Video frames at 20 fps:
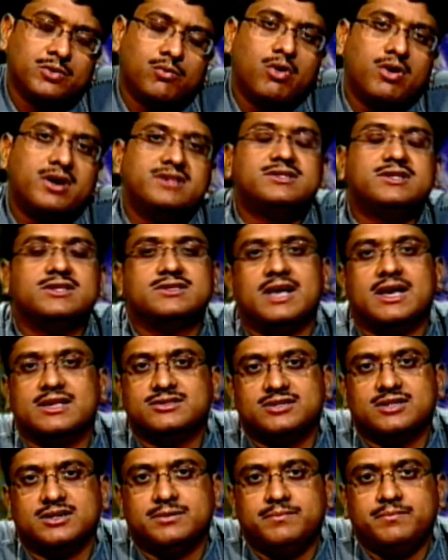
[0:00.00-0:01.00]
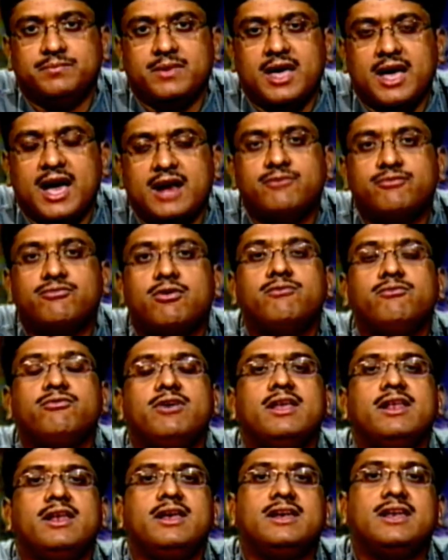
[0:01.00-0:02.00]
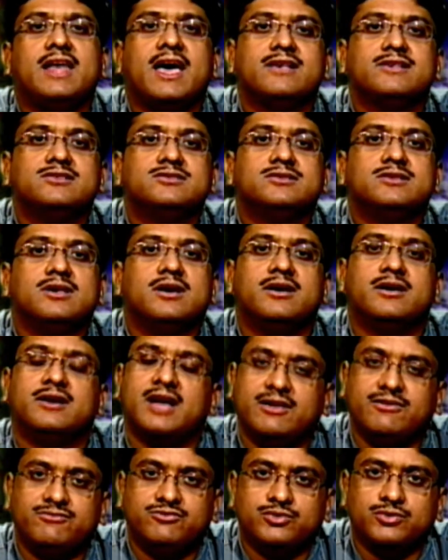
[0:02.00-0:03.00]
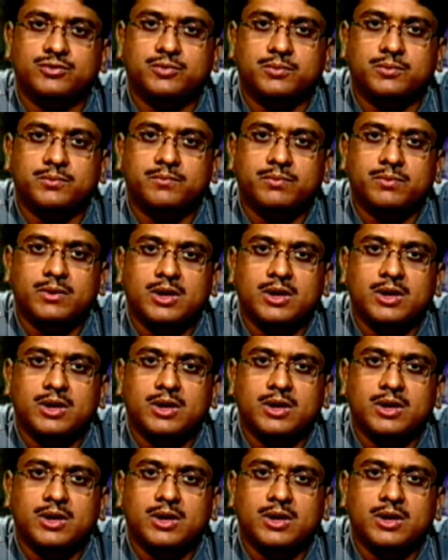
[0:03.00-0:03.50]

What is disaster and from where it has arrived to?